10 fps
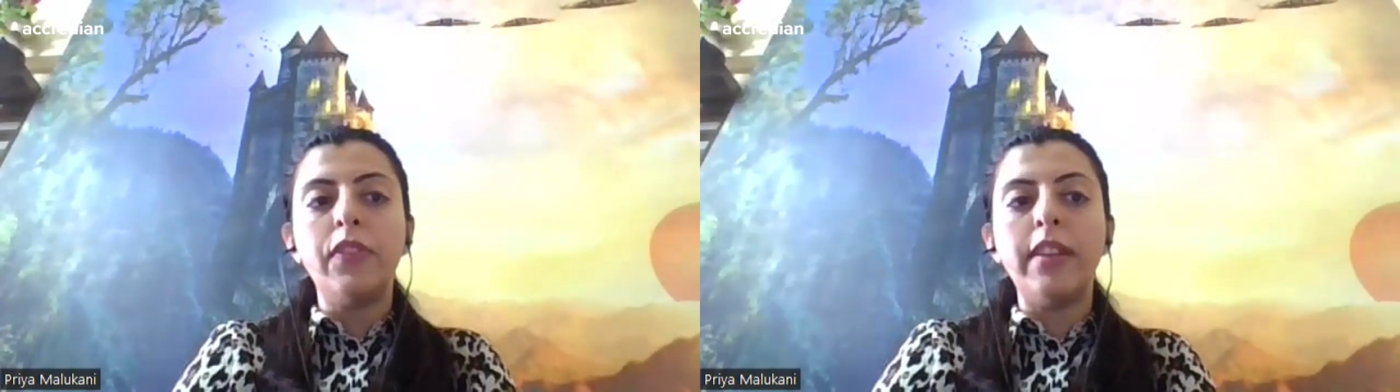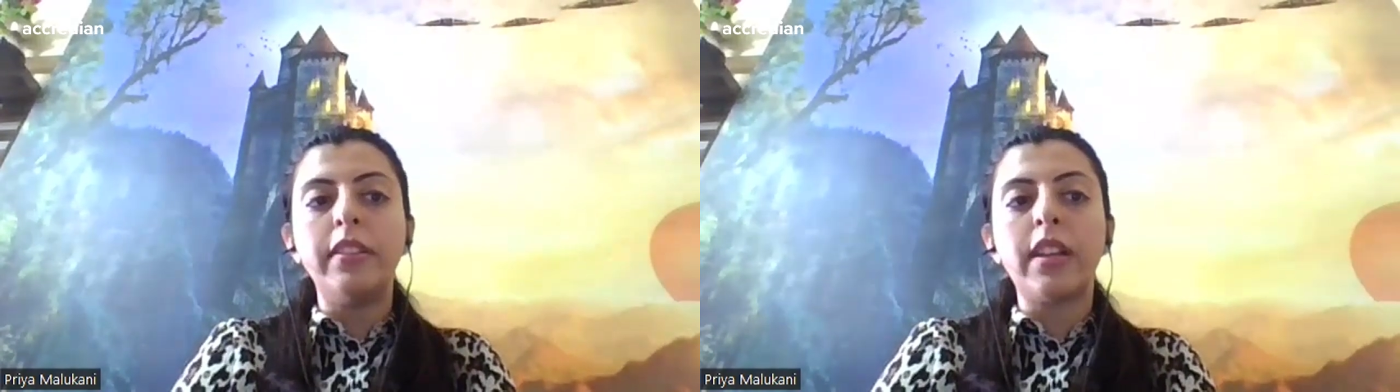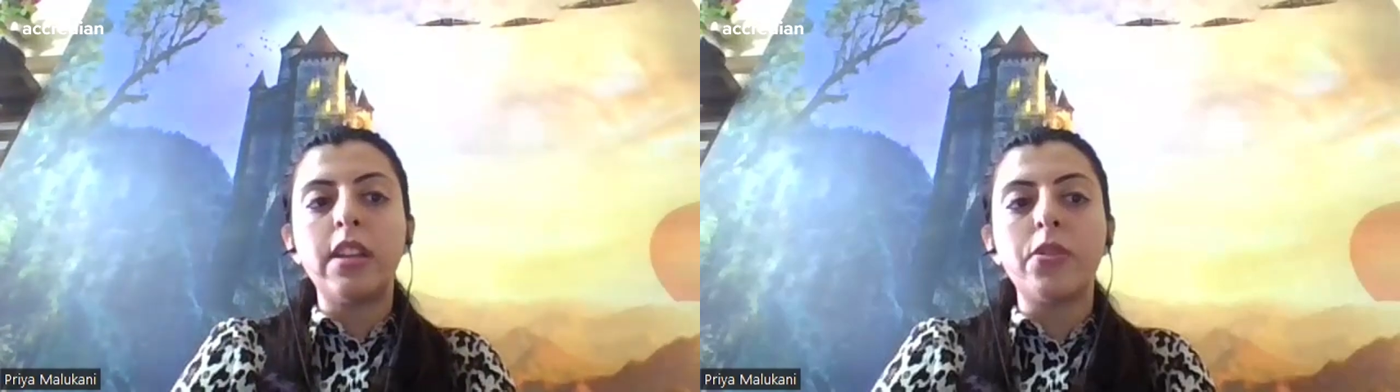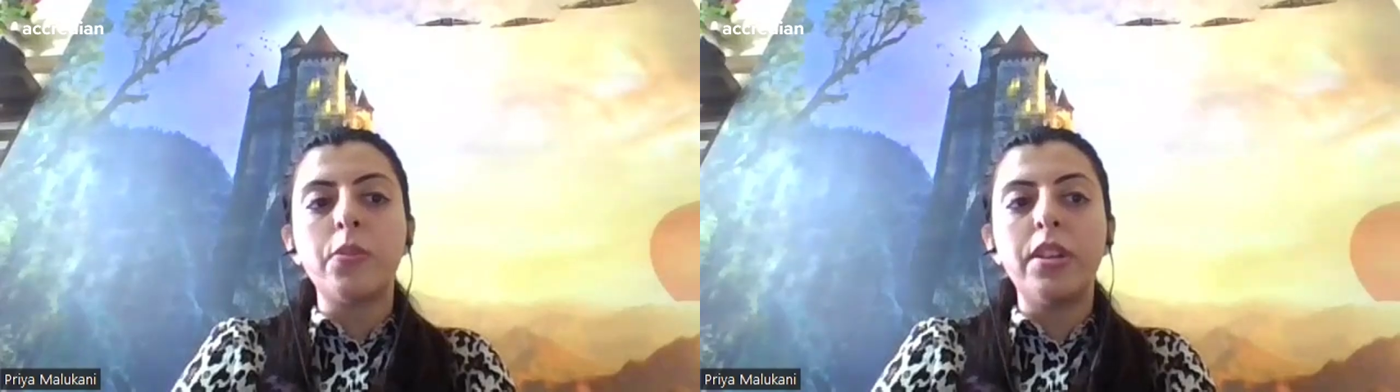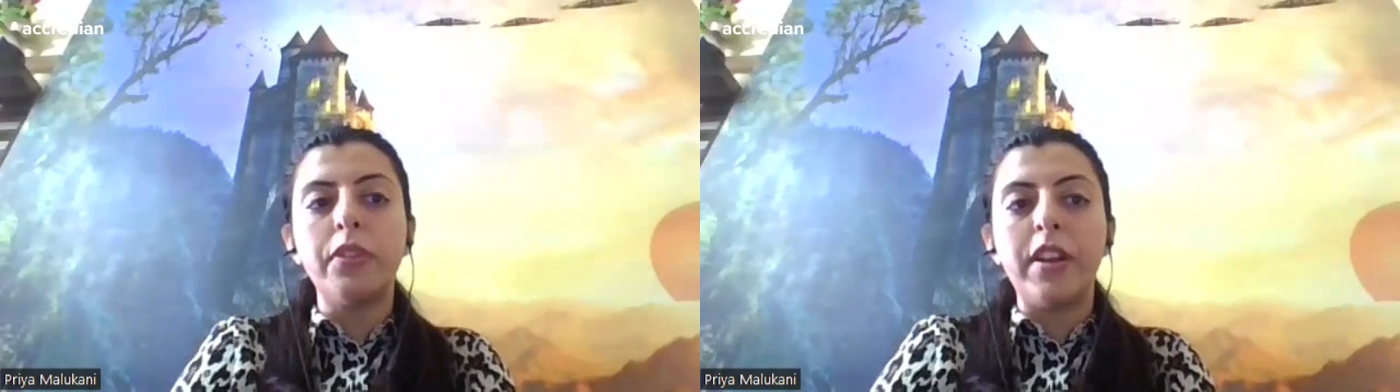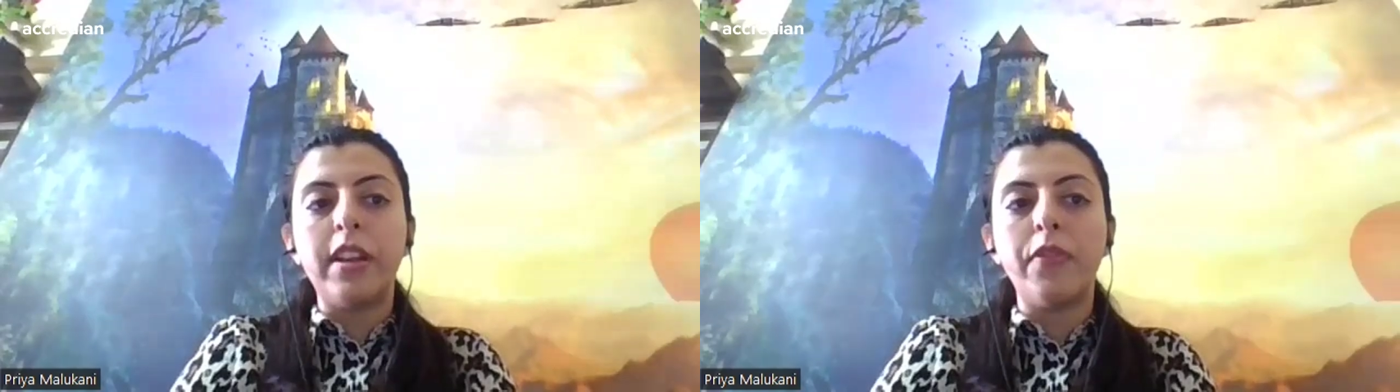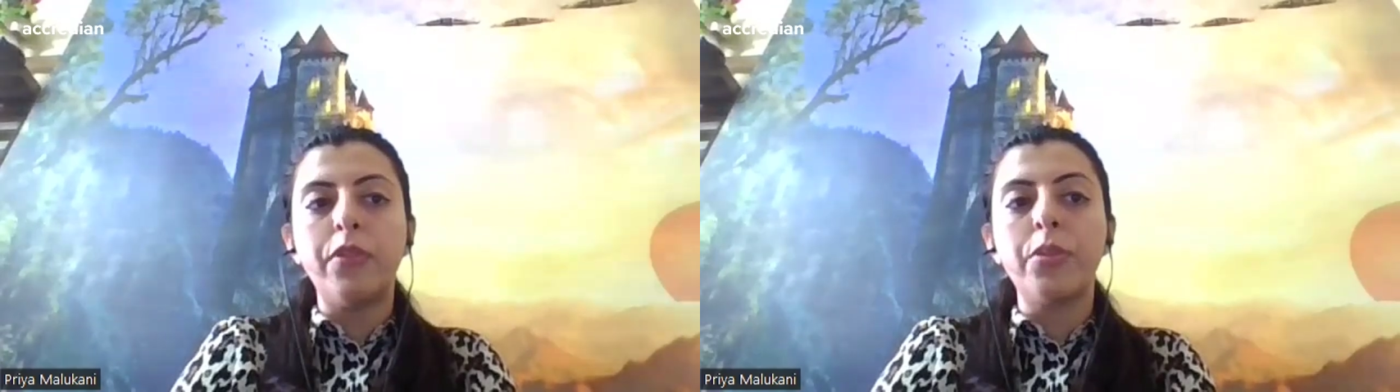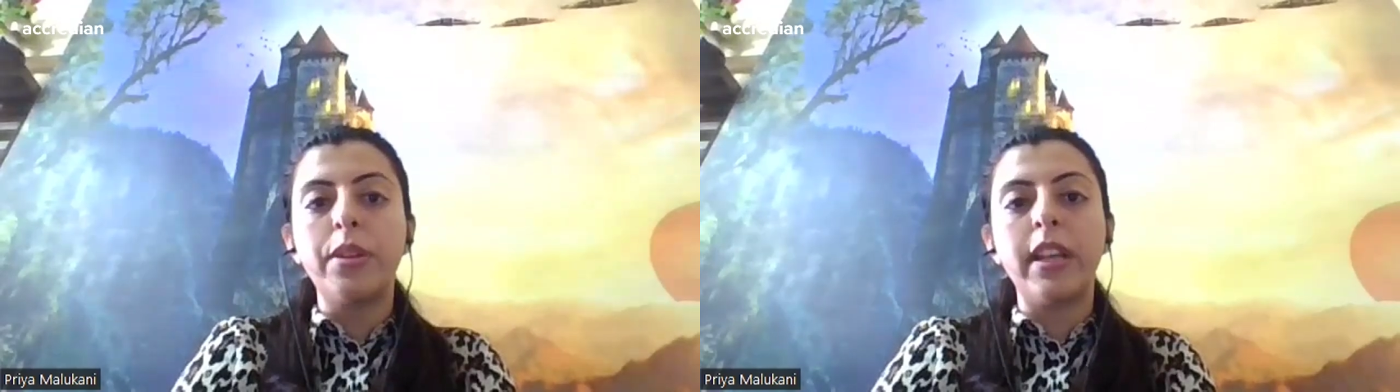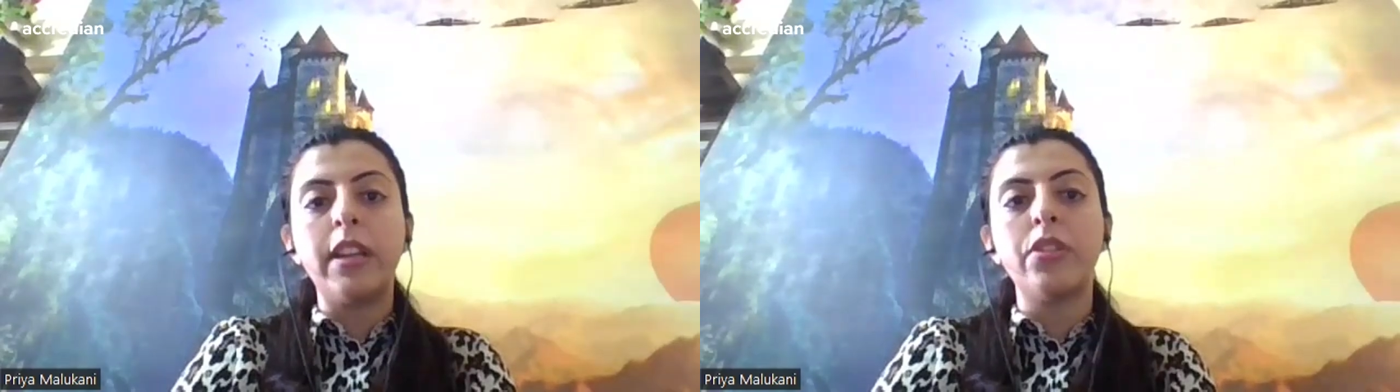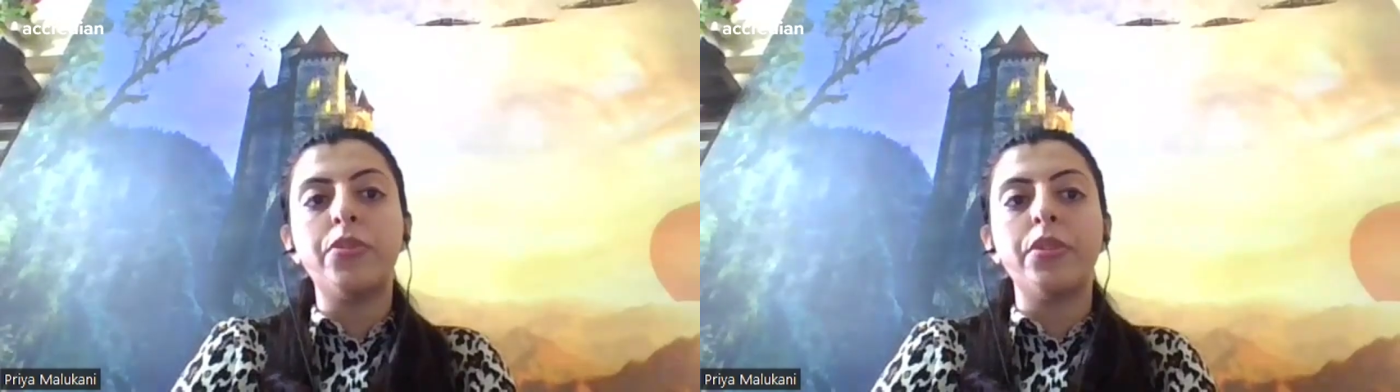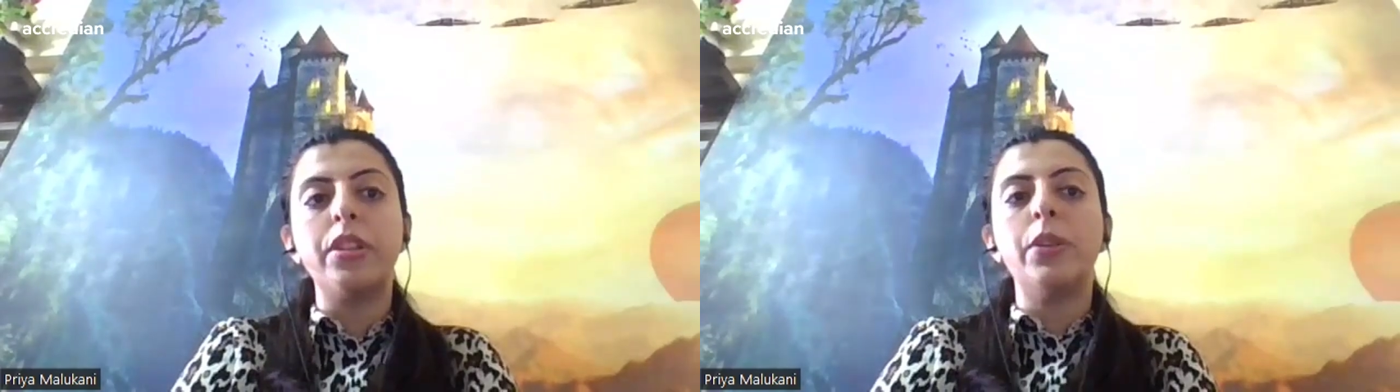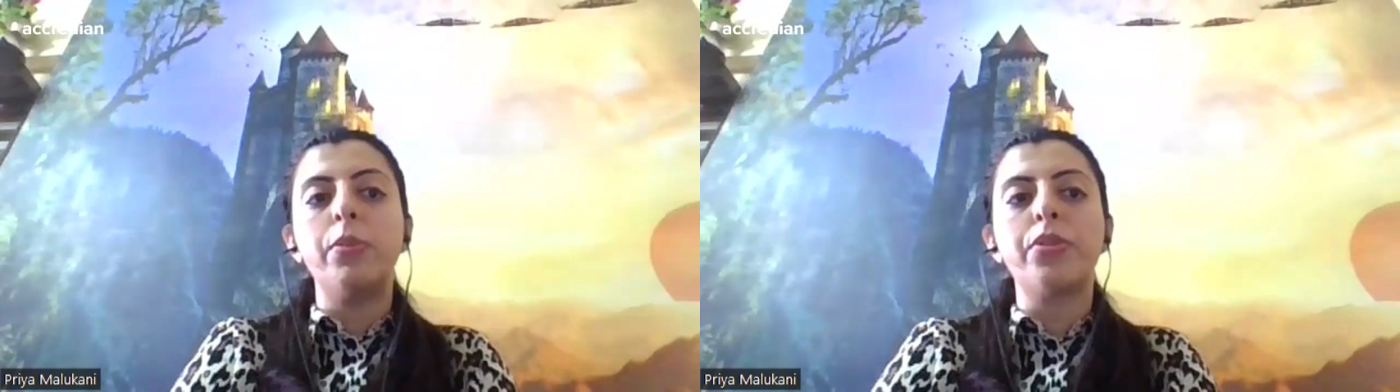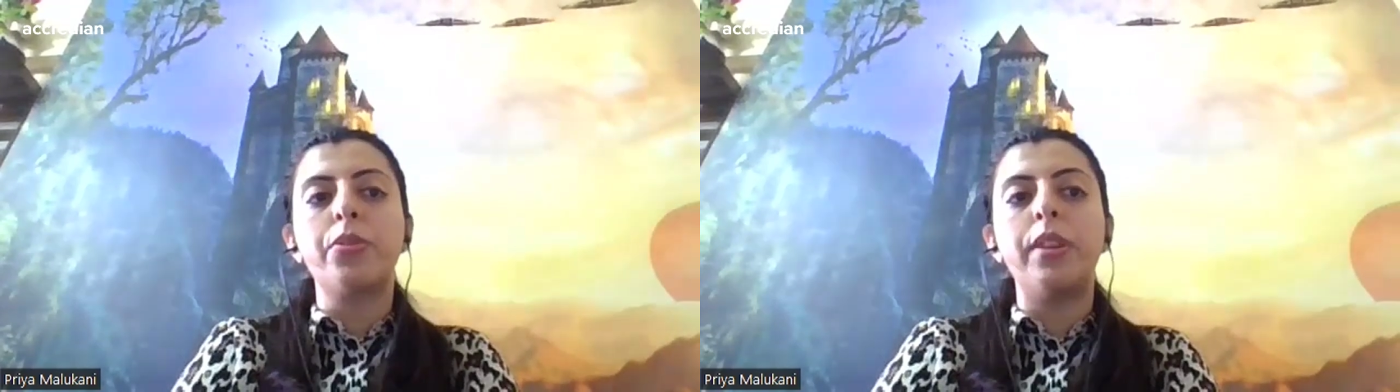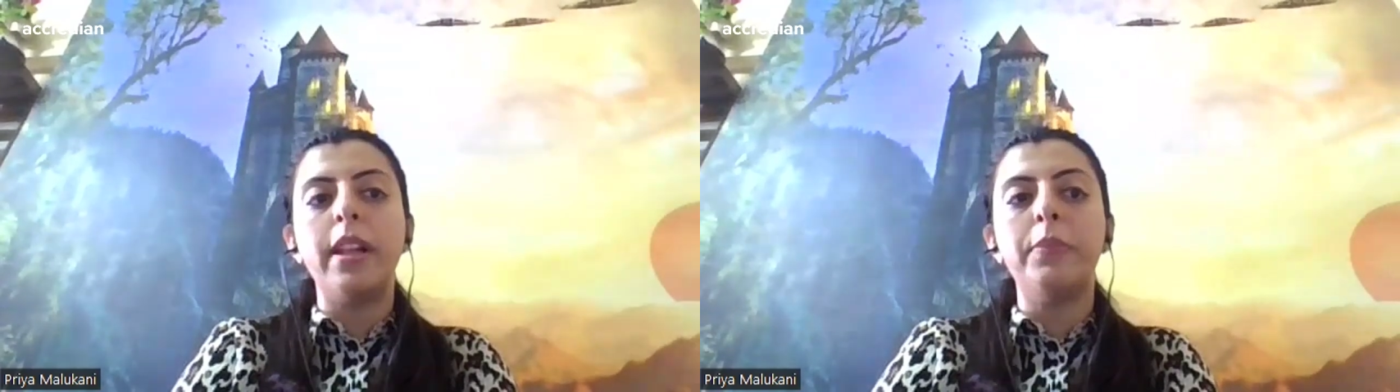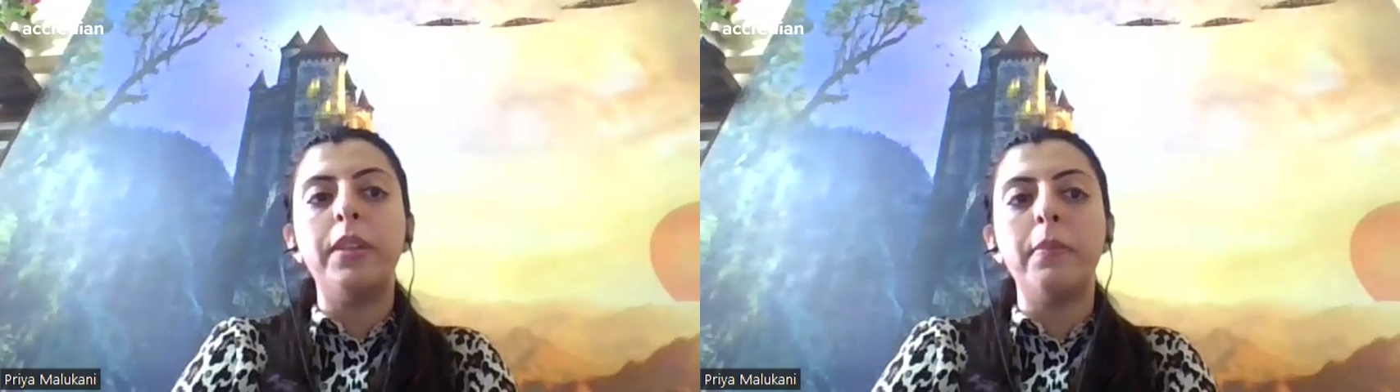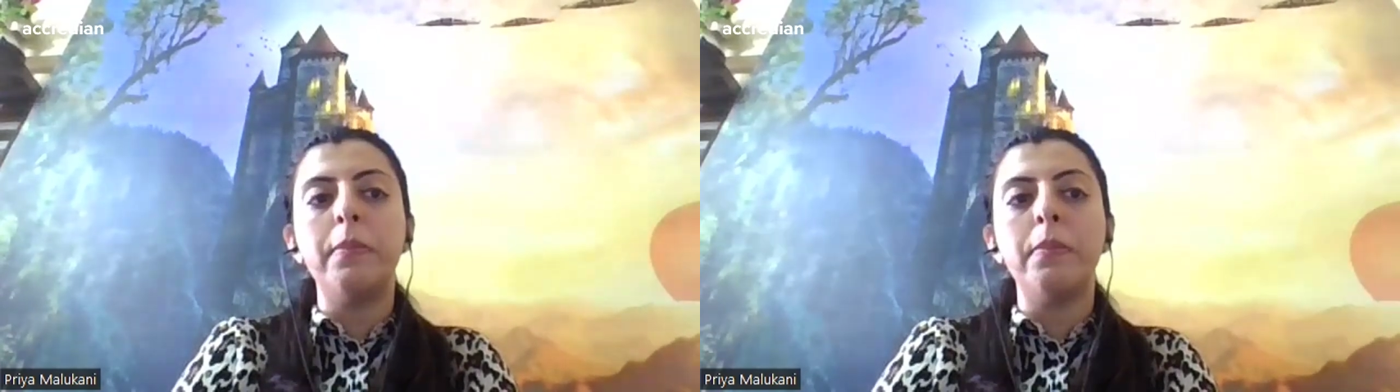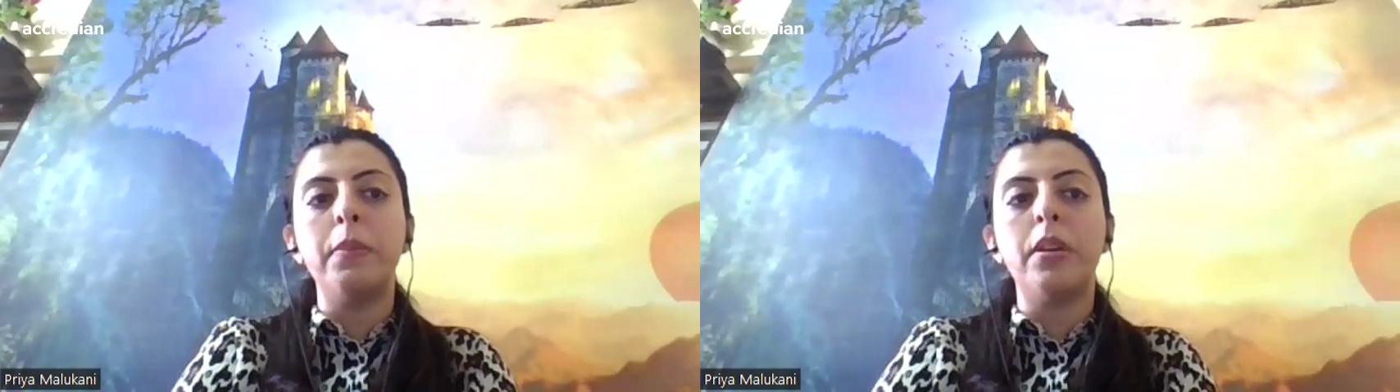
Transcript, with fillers: As a customer, if I have to create a journey which could help them,